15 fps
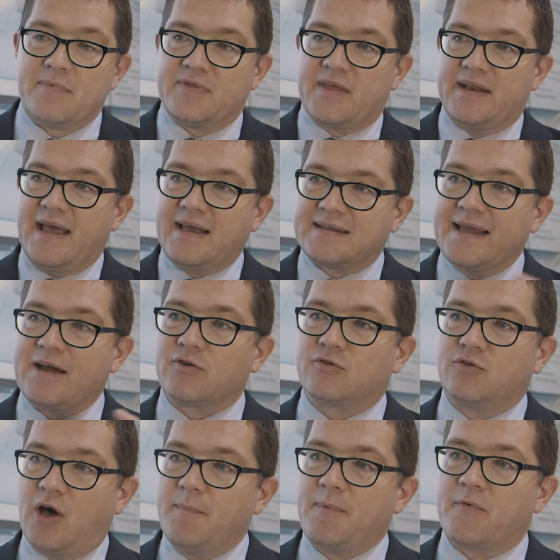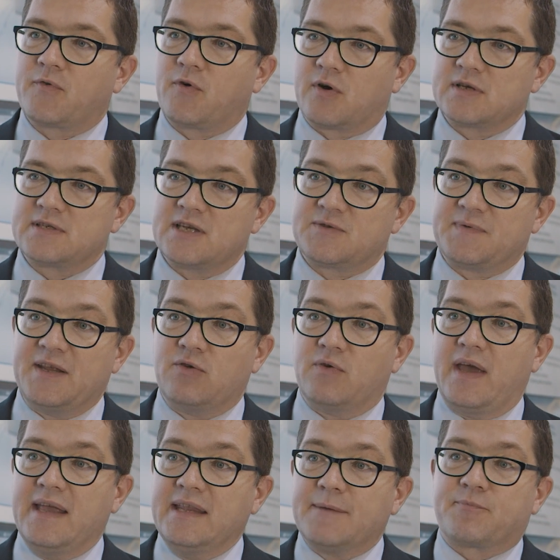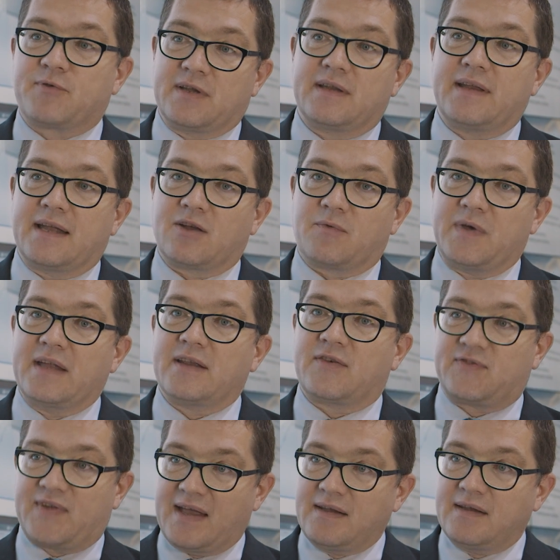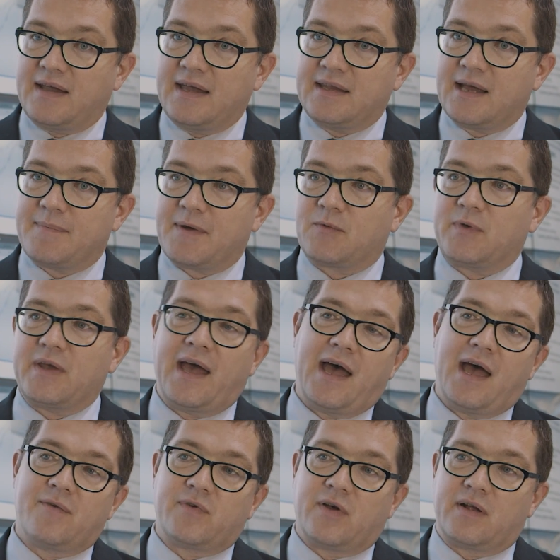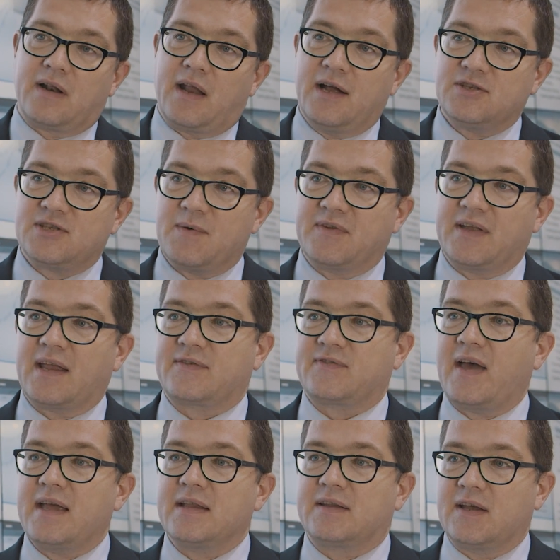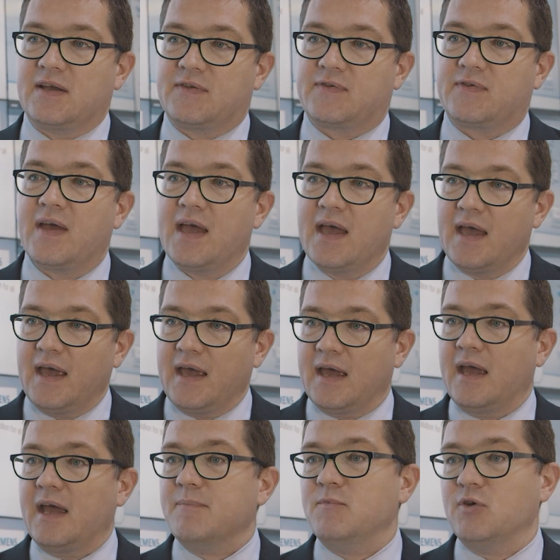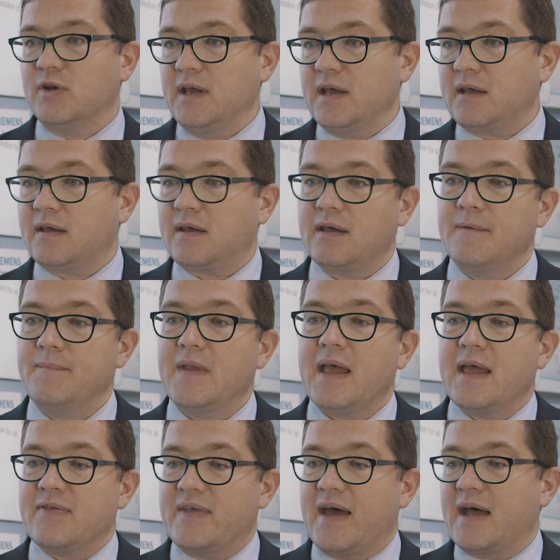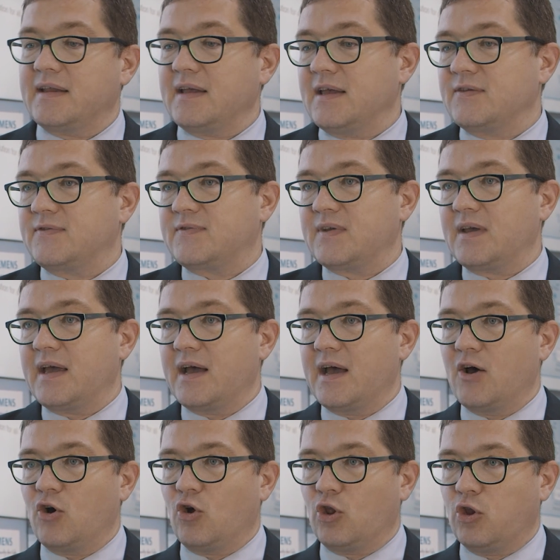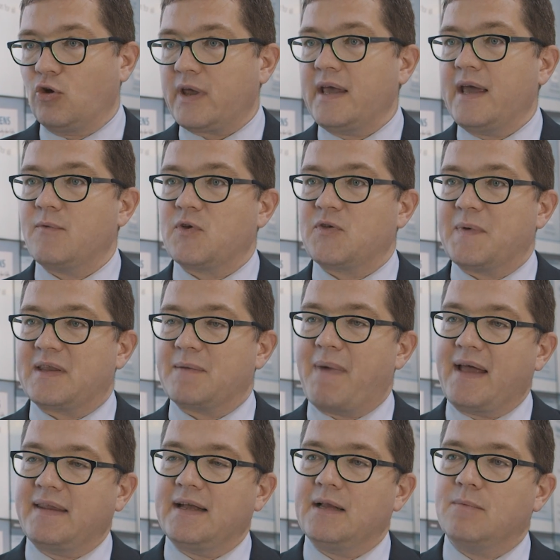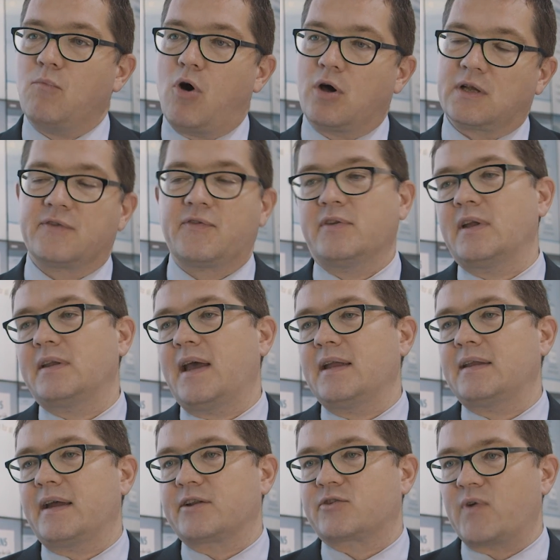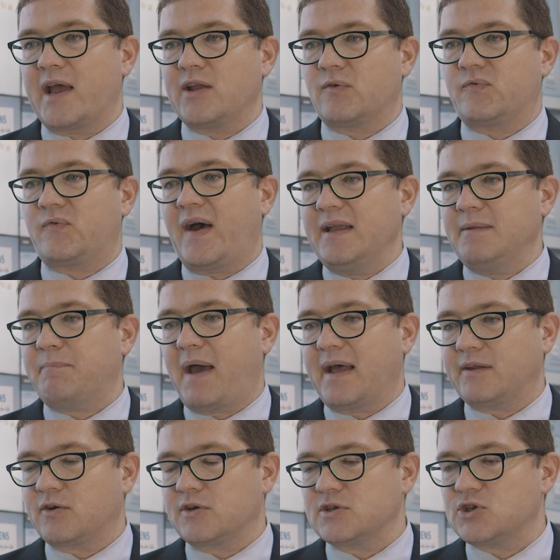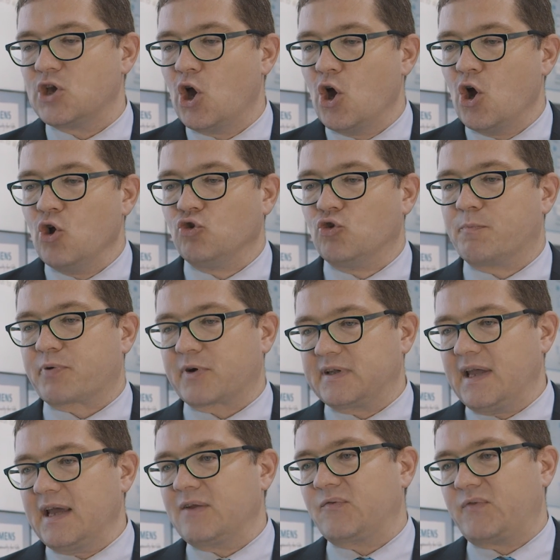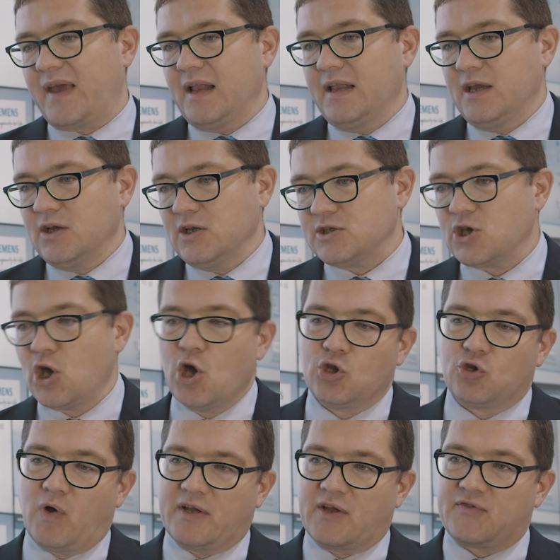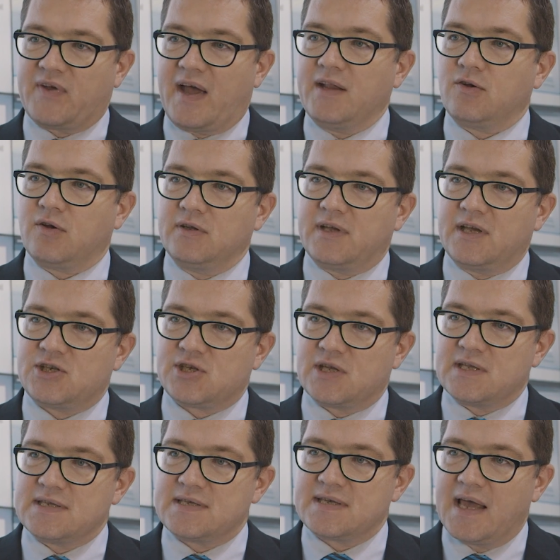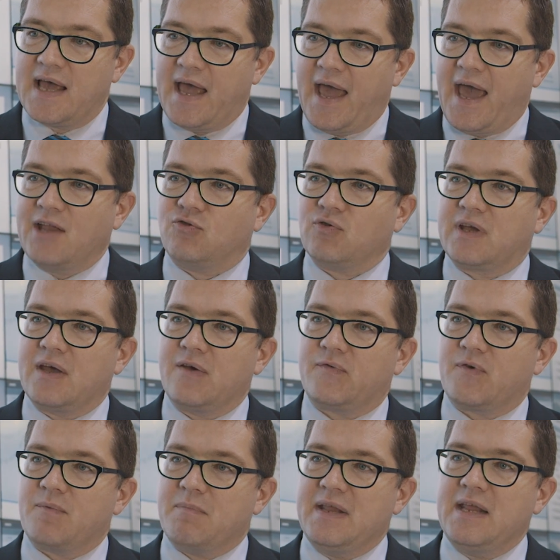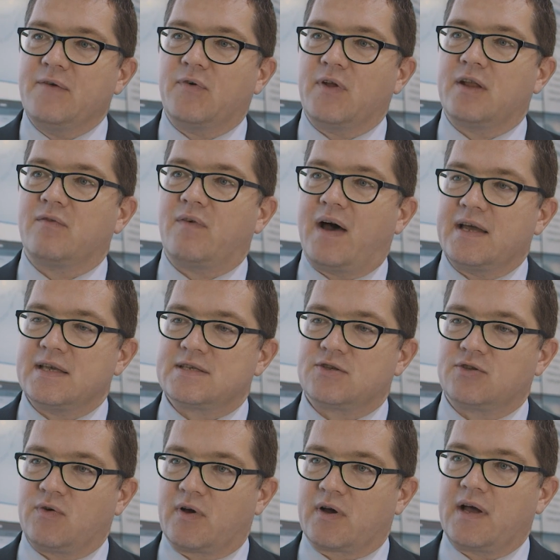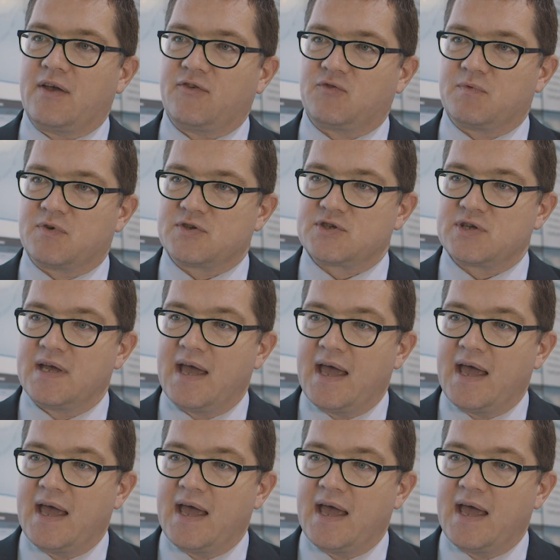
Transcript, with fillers: The next layer on top, of course, is we need to interpret the data. We understand the data, but we have a large team of data scientists in Munich that is looking at with mathematical models on the data and trying to find patterns, to predict failures, to understand conditions, and to give meaningful advice to our customers.